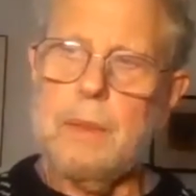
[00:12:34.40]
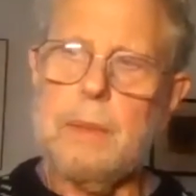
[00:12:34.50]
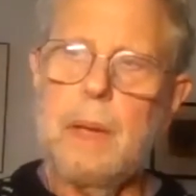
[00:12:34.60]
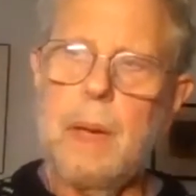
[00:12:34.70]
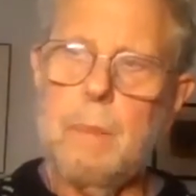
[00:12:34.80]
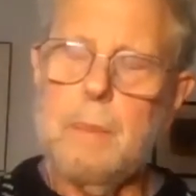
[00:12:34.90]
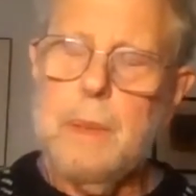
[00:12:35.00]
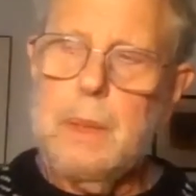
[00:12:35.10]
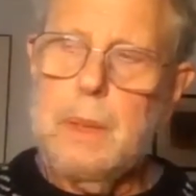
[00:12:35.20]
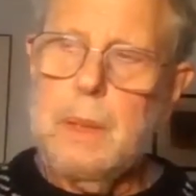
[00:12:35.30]

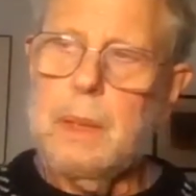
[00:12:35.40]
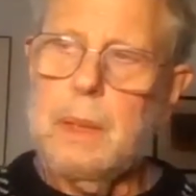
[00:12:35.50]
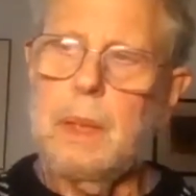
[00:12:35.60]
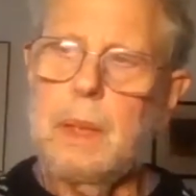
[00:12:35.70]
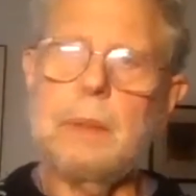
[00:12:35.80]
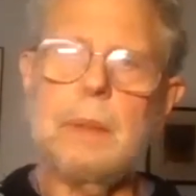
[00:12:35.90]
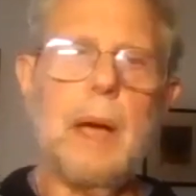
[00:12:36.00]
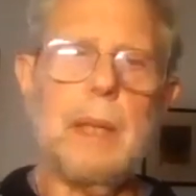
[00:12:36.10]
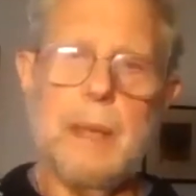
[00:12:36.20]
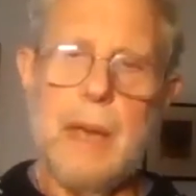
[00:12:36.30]
some
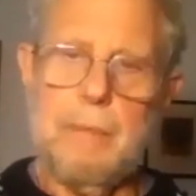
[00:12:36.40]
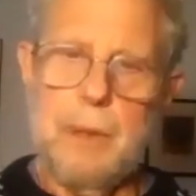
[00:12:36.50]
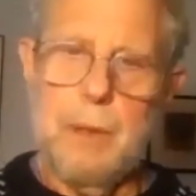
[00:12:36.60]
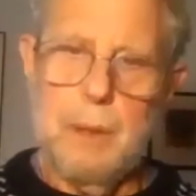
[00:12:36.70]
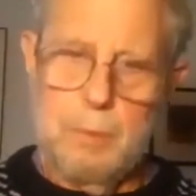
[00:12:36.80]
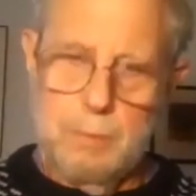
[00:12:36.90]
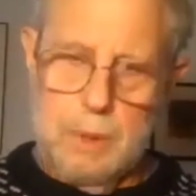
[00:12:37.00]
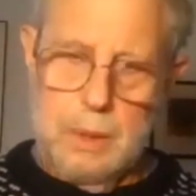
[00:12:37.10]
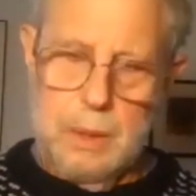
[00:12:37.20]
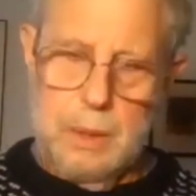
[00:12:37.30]
non-Navajo
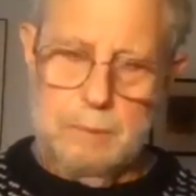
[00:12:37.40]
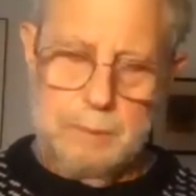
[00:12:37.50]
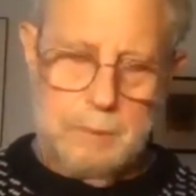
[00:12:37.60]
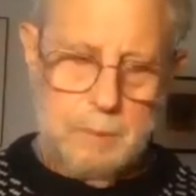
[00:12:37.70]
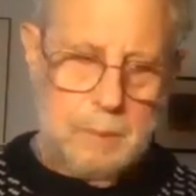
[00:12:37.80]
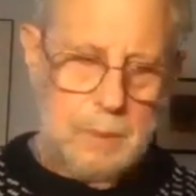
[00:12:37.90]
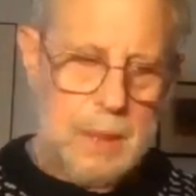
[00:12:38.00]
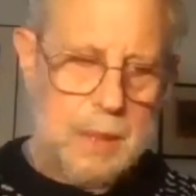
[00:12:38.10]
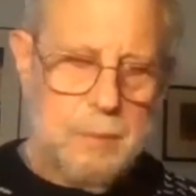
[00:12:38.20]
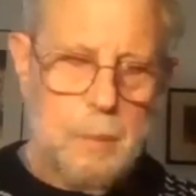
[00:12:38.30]

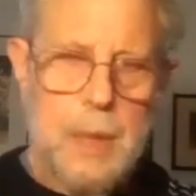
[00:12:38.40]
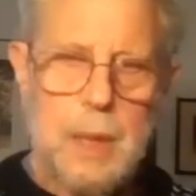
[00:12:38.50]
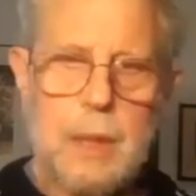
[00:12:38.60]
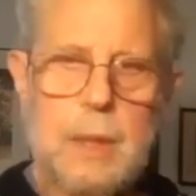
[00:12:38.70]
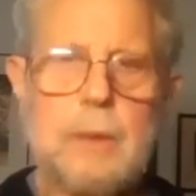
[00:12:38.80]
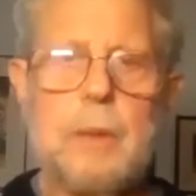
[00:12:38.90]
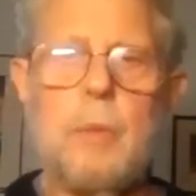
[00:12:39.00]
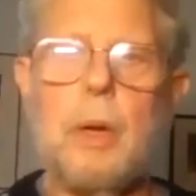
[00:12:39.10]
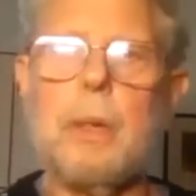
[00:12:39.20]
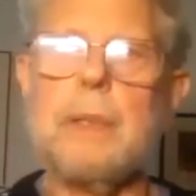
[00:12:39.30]
Native Americans
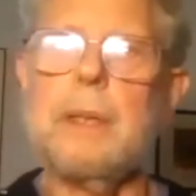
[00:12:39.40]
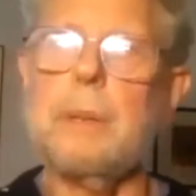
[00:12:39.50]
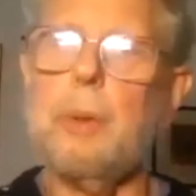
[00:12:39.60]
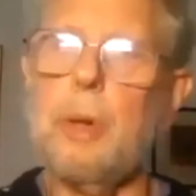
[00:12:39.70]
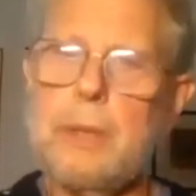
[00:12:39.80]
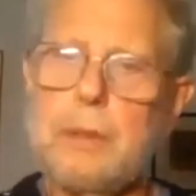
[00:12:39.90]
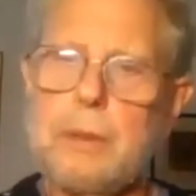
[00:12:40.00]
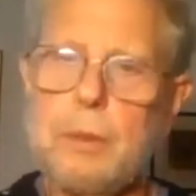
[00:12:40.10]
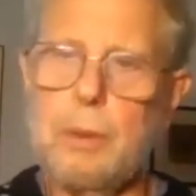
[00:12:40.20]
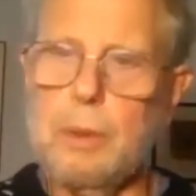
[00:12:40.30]
who worked in the boarding
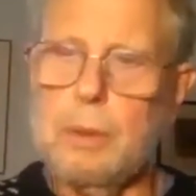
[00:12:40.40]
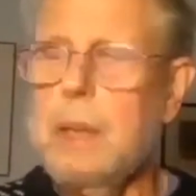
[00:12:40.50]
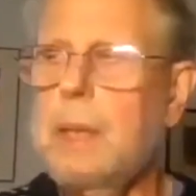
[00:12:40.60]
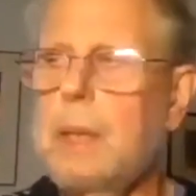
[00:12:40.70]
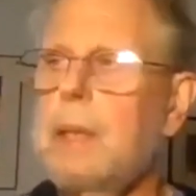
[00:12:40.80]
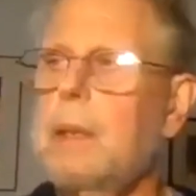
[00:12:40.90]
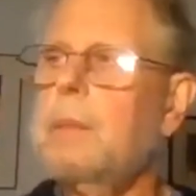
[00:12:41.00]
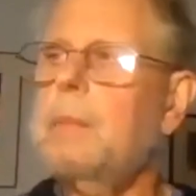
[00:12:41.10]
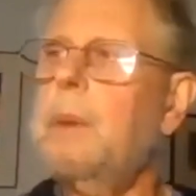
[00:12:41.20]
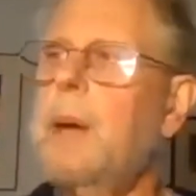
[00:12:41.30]
school,
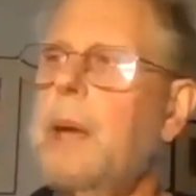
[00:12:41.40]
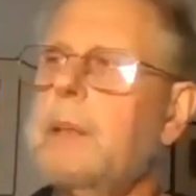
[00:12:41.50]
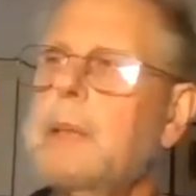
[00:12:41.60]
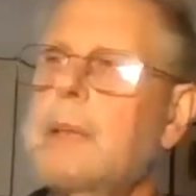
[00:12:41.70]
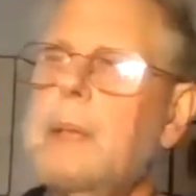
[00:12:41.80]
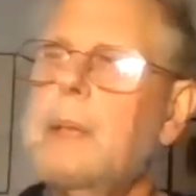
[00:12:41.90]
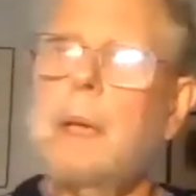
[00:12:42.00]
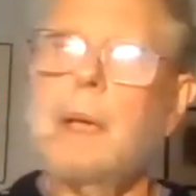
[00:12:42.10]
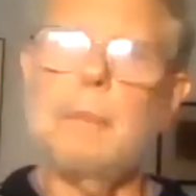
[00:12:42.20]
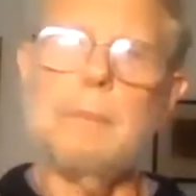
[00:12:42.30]
but
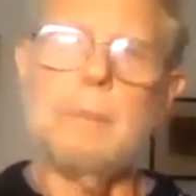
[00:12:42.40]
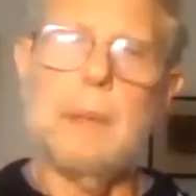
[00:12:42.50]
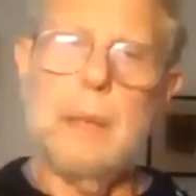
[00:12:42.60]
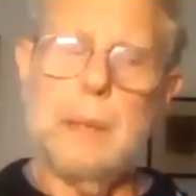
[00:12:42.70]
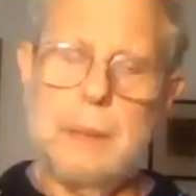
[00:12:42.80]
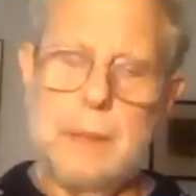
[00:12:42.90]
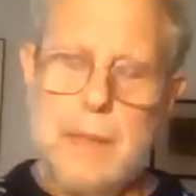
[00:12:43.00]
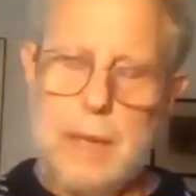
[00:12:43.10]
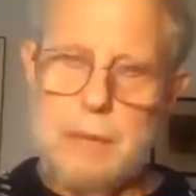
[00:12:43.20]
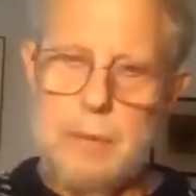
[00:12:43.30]

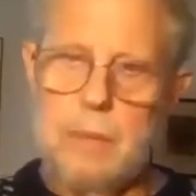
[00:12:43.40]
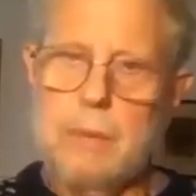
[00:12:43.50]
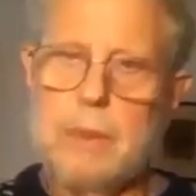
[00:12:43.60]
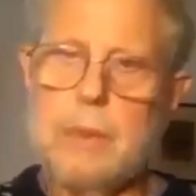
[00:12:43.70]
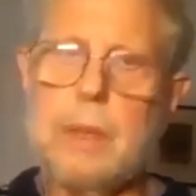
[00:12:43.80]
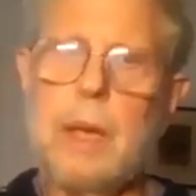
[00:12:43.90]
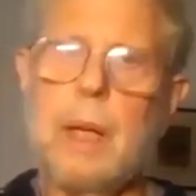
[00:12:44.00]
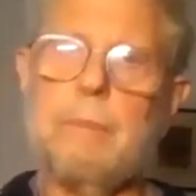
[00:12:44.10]
Indian Health Service